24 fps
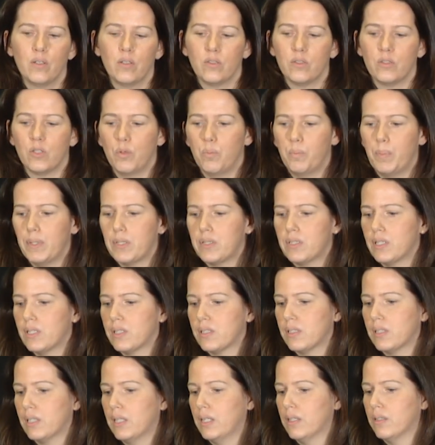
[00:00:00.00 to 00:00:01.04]
So
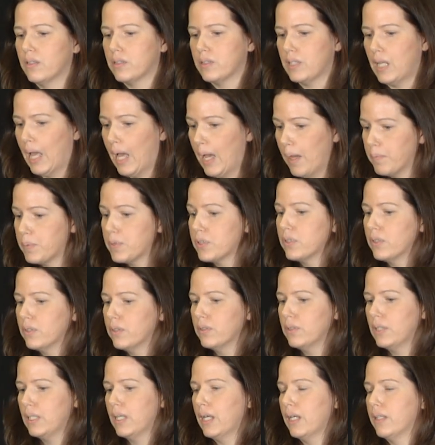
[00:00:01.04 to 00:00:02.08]
business leaders
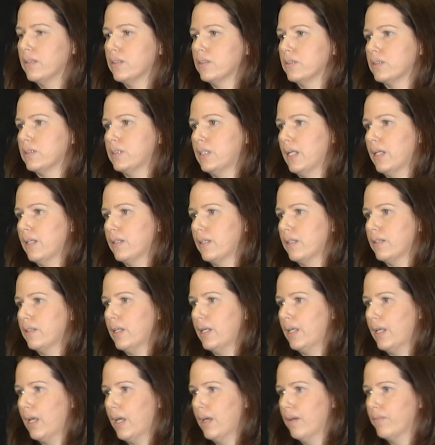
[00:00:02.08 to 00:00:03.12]
absolutely understand that
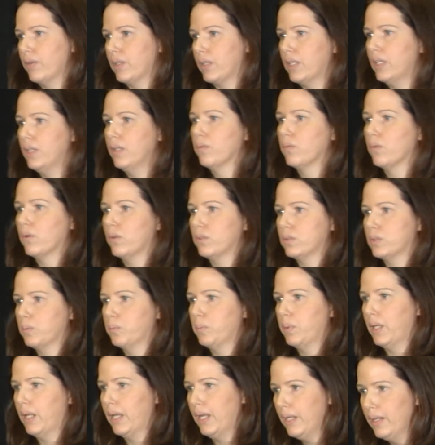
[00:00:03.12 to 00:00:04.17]
they have a key role to
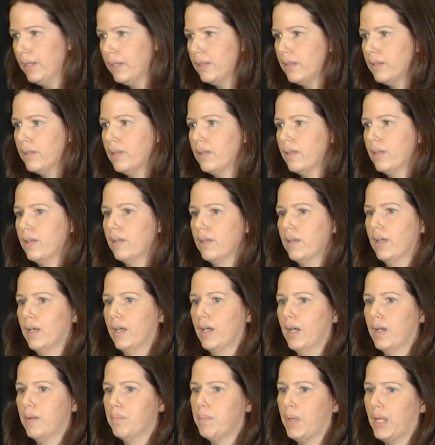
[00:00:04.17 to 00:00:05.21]
play.
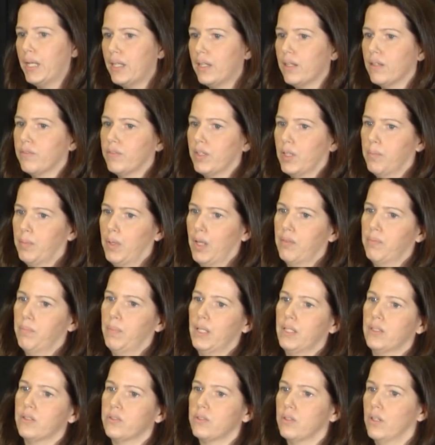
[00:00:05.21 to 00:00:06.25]
Uh, many of them have
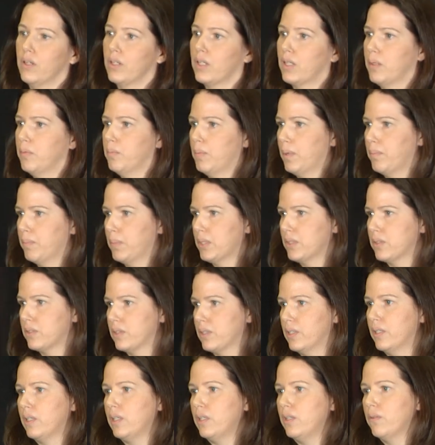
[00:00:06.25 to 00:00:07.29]
made strong commitments
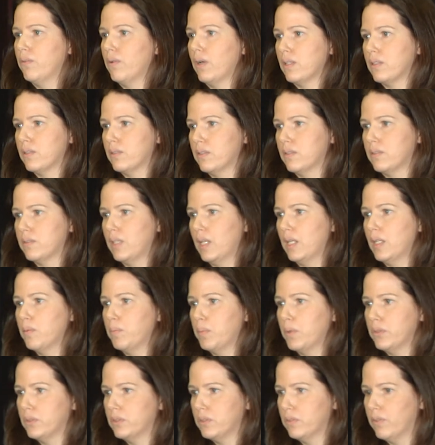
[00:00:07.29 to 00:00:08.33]
to the UN
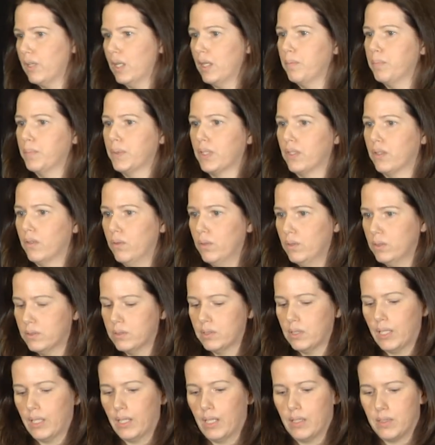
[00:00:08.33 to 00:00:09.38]
Sustainable Development Goals,
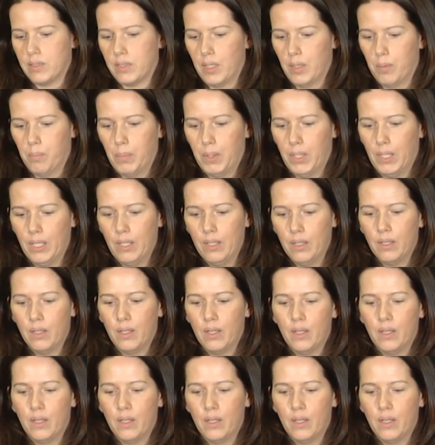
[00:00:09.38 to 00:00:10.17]
like SAP.